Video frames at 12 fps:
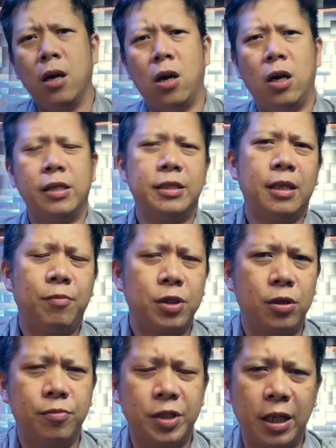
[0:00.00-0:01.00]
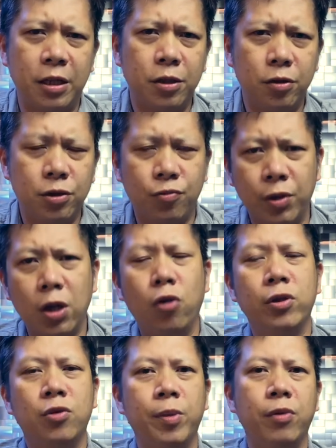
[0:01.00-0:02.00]
On this episode of Designer Notes, we're
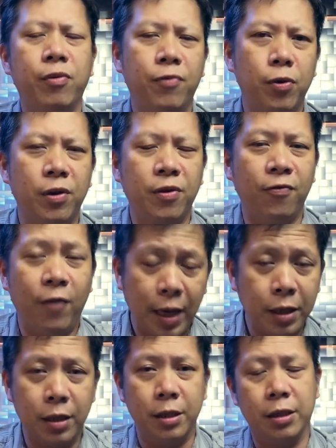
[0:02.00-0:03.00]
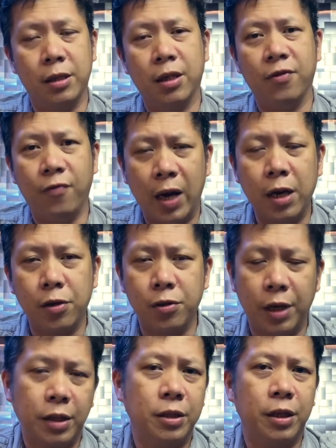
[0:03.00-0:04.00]
going to be reviewing, finally, the Vario
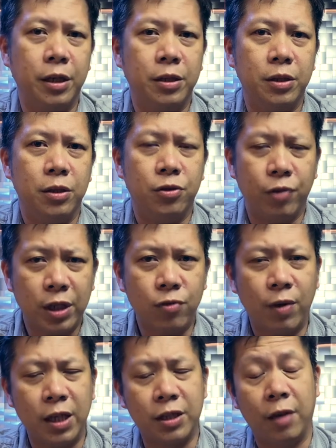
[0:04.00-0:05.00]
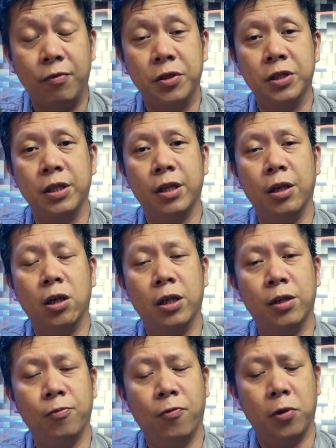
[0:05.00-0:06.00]
nineteen eighteen trench watch after sitting on
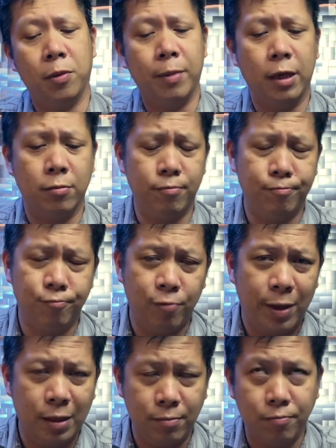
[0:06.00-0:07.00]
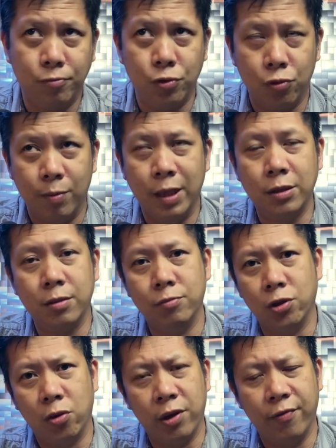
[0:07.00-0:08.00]
it for about, well, two months.
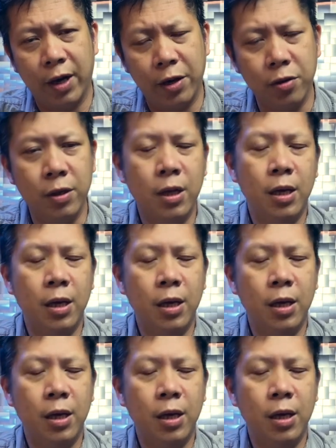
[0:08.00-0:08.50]
Sorry, Vario.